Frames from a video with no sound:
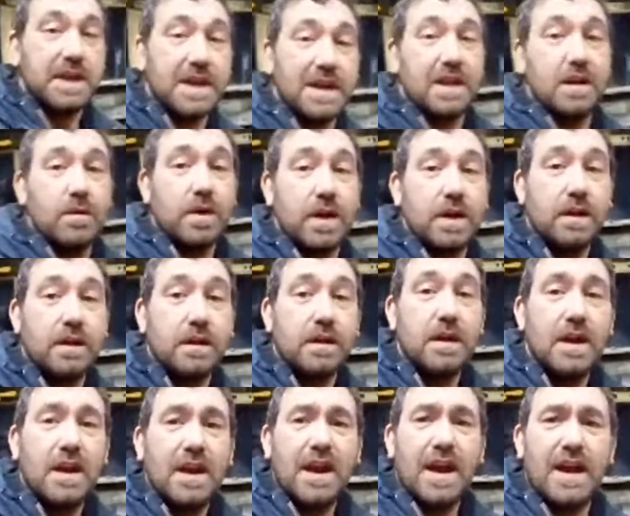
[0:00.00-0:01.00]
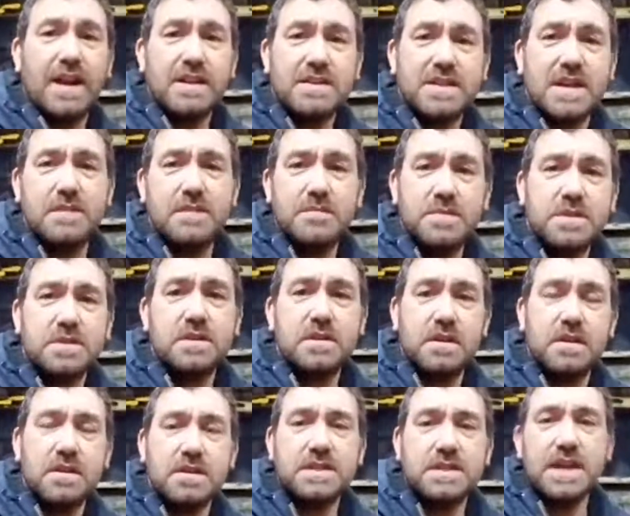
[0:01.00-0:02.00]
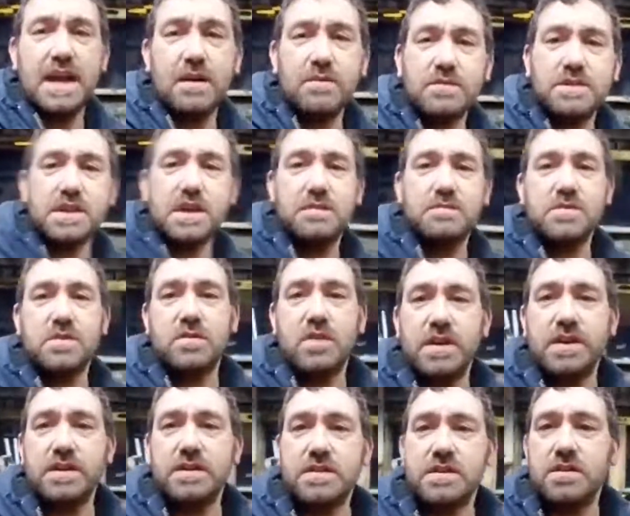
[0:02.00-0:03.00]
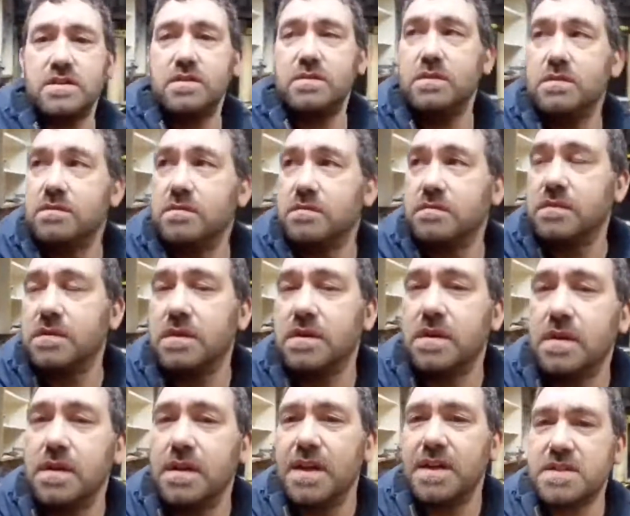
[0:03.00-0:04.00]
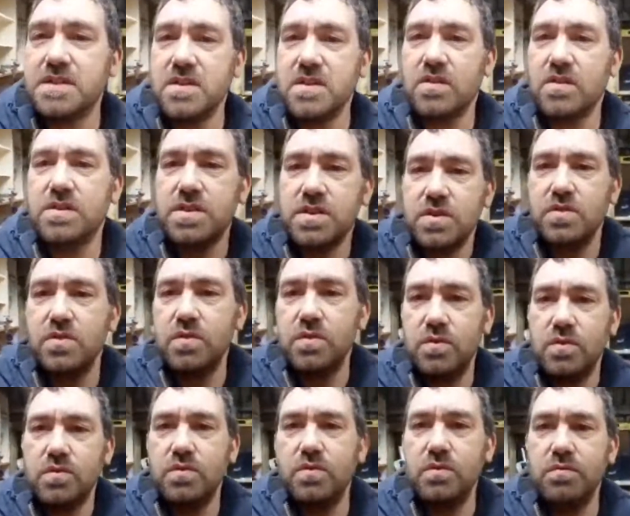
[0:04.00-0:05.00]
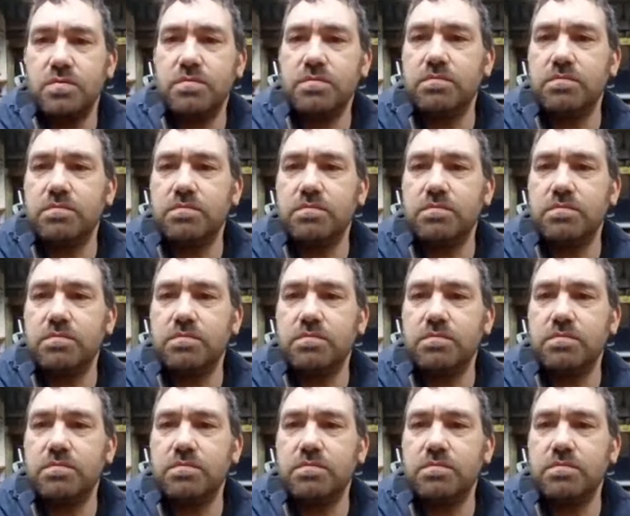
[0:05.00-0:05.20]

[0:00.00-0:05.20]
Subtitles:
anyway. And it seems, the sound seems alright too. It's not too